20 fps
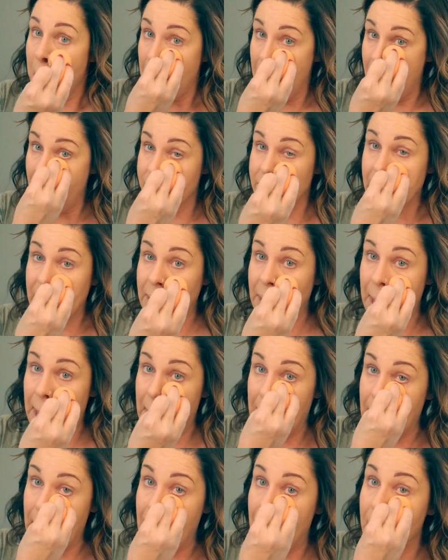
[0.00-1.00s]
Having
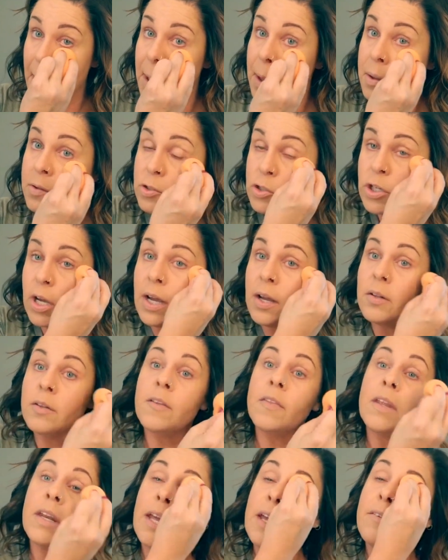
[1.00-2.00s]
a uh, child
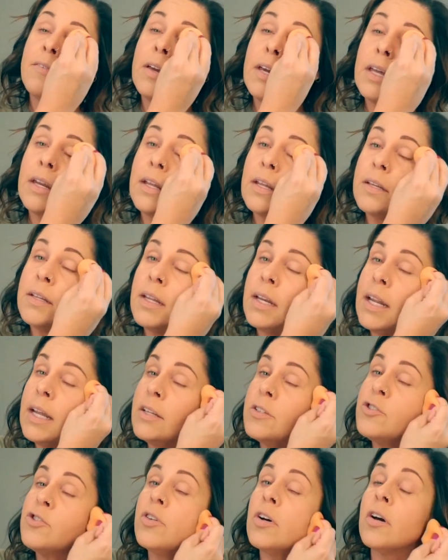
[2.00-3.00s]
in the Navy and a
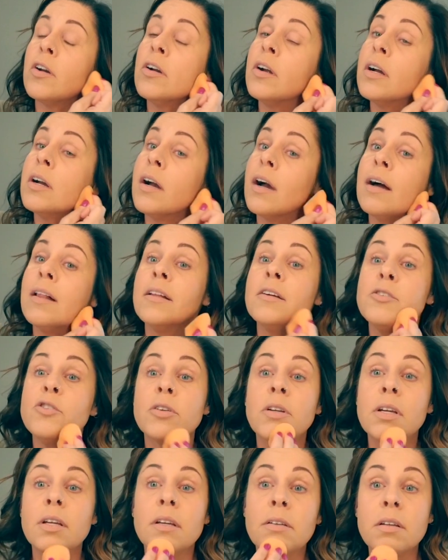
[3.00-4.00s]
teenage daughter in college
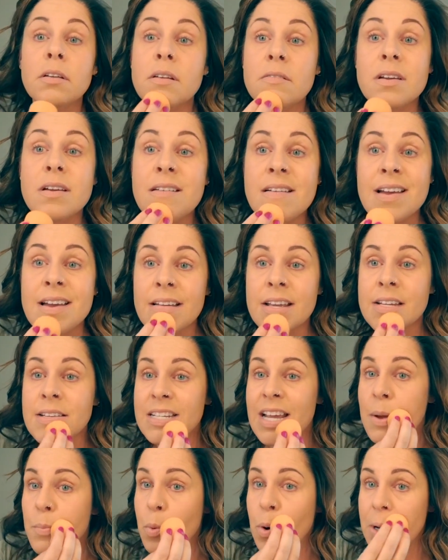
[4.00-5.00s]
and a
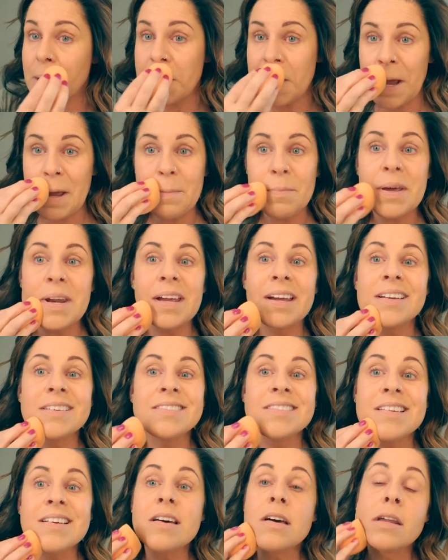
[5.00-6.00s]
type one diabetic
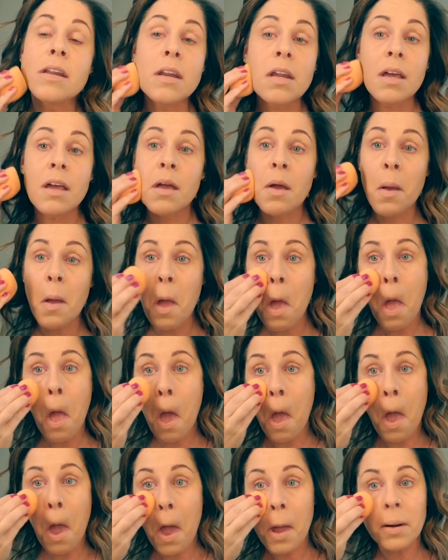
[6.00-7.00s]
son
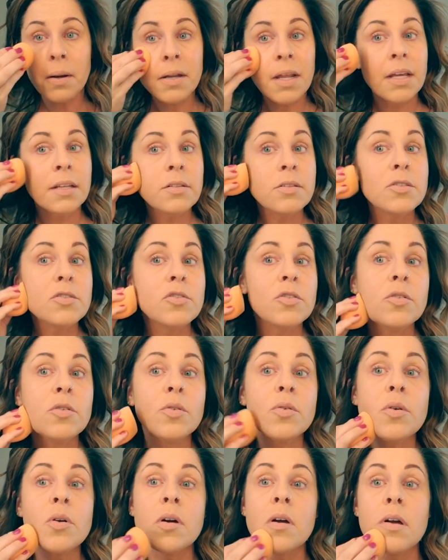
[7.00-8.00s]
tends
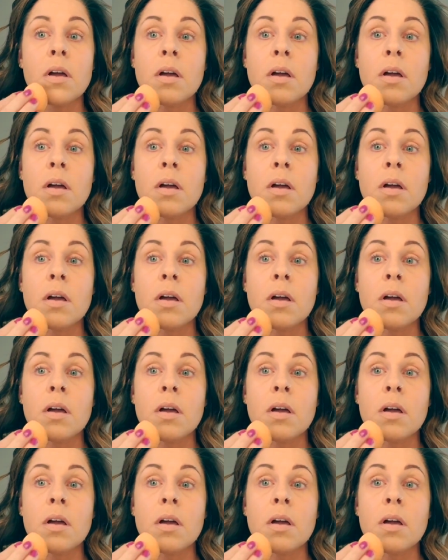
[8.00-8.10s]
to